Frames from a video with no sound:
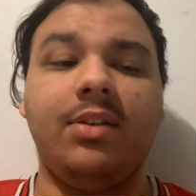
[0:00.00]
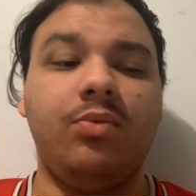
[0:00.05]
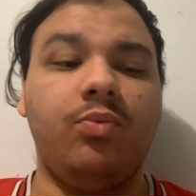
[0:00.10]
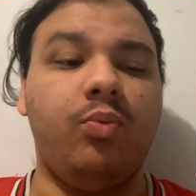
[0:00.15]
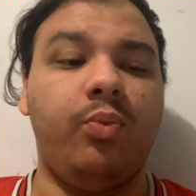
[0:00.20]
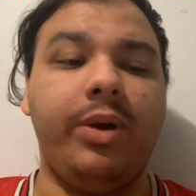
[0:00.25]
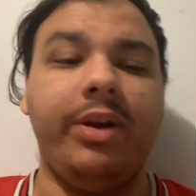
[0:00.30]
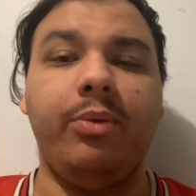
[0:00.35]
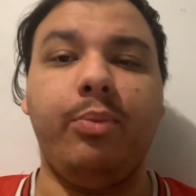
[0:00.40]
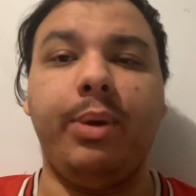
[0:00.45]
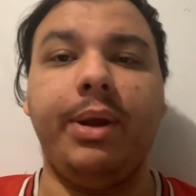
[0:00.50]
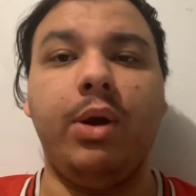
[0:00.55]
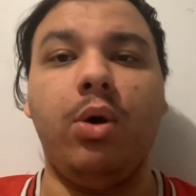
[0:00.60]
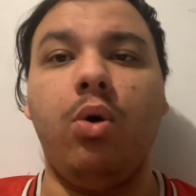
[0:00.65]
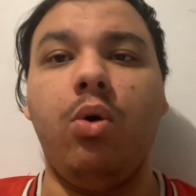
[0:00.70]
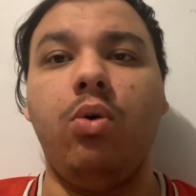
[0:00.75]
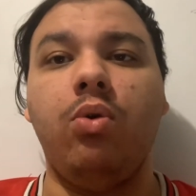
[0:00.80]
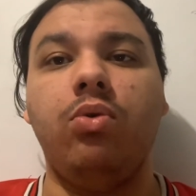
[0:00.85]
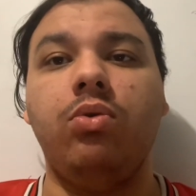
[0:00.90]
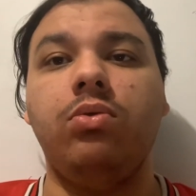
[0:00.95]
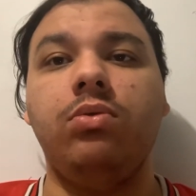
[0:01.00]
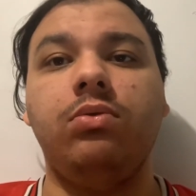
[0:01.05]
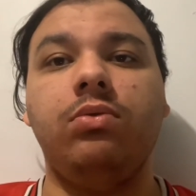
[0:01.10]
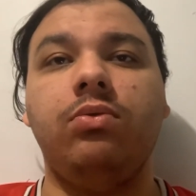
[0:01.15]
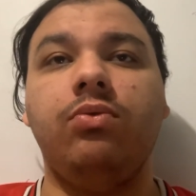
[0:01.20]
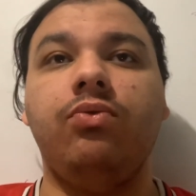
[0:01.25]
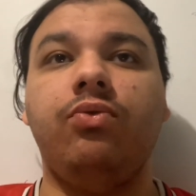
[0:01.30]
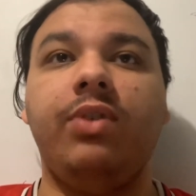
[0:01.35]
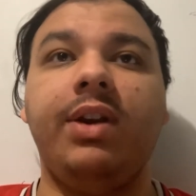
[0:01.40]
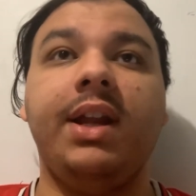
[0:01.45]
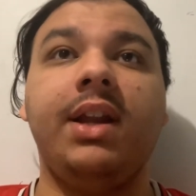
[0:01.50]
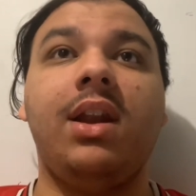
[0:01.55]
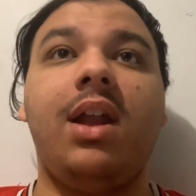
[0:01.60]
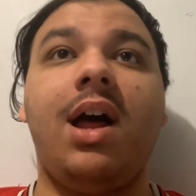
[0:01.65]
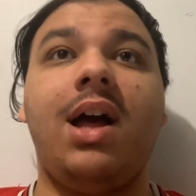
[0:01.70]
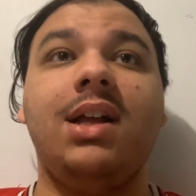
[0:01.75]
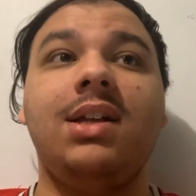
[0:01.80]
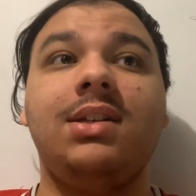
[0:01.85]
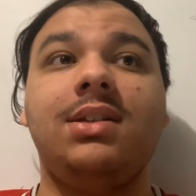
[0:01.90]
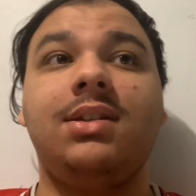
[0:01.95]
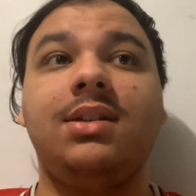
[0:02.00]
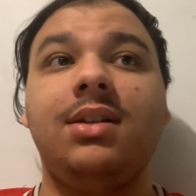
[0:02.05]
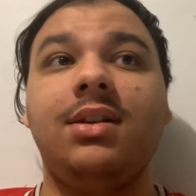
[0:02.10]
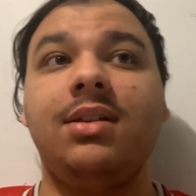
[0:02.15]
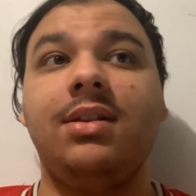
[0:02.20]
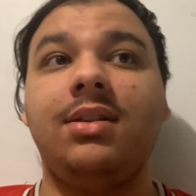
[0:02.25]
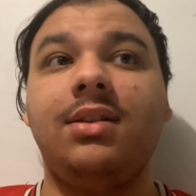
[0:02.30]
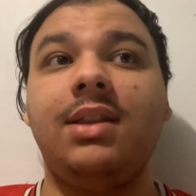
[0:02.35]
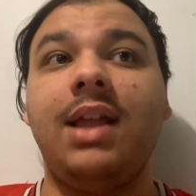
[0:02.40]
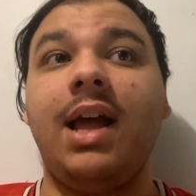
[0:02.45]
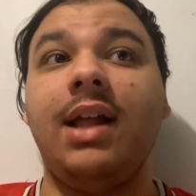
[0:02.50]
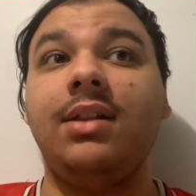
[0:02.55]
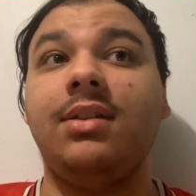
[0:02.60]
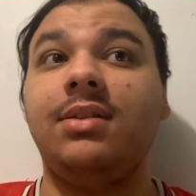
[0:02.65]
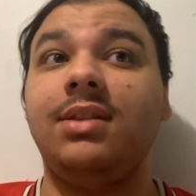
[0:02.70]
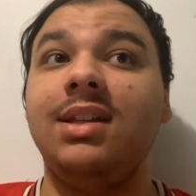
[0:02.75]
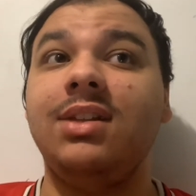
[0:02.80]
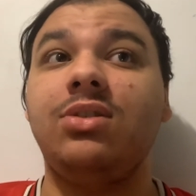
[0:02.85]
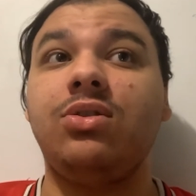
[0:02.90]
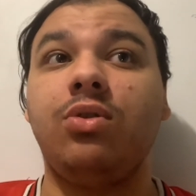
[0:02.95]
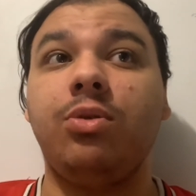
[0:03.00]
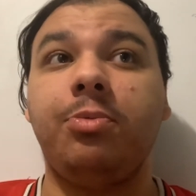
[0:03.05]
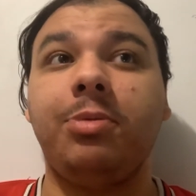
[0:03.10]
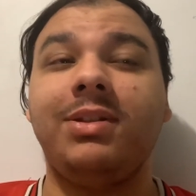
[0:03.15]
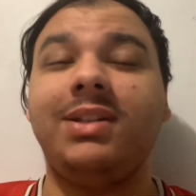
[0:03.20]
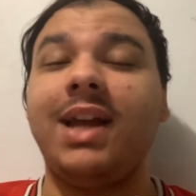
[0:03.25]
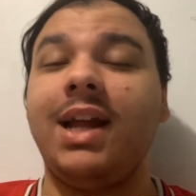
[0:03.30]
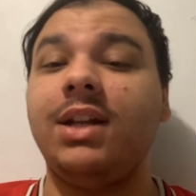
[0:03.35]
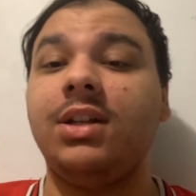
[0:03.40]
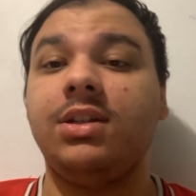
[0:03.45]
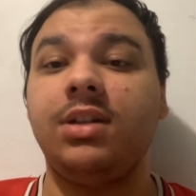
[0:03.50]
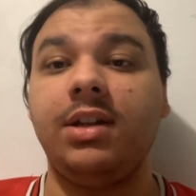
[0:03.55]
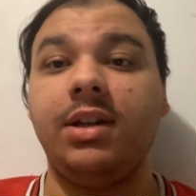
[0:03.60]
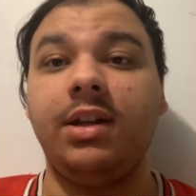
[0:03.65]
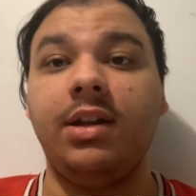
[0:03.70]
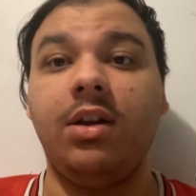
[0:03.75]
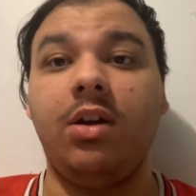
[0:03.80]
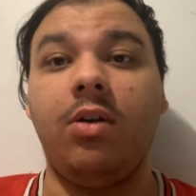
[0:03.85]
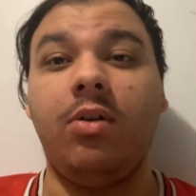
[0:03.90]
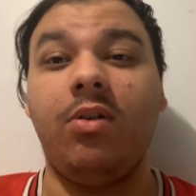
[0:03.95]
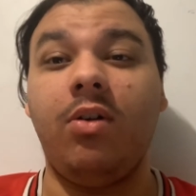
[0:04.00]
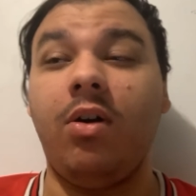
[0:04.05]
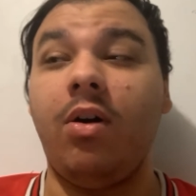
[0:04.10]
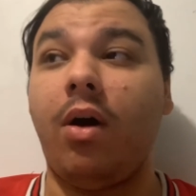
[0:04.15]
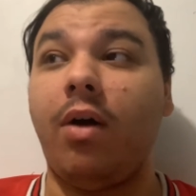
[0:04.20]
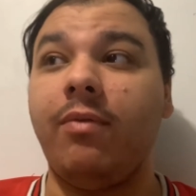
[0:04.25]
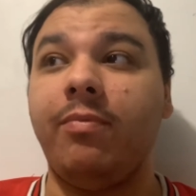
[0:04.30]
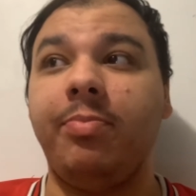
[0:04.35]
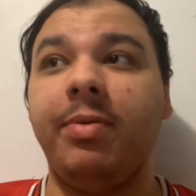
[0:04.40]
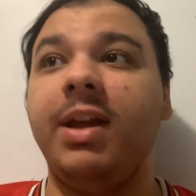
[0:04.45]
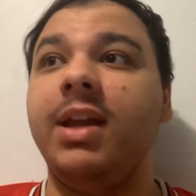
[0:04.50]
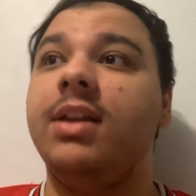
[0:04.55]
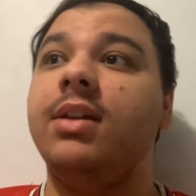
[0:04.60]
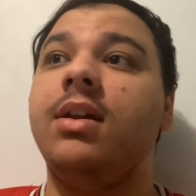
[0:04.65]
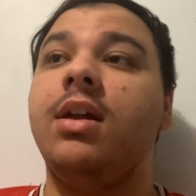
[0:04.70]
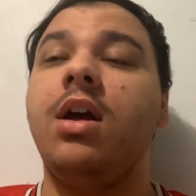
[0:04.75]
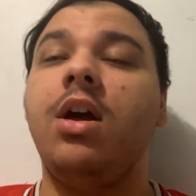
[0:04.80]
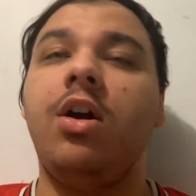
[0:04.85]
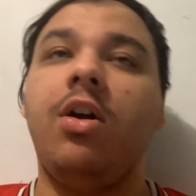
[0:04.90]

we all realize that this could potentially have been